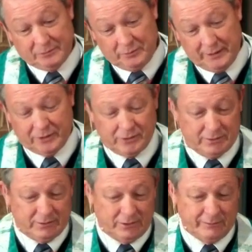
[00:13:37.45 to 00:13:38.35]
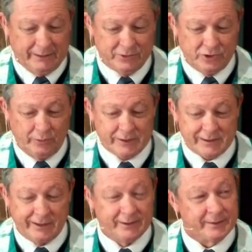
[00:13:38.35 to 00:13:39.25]
week or maybe 2 weeks
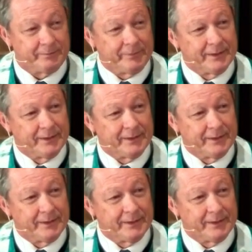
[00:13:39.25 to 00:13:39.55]
later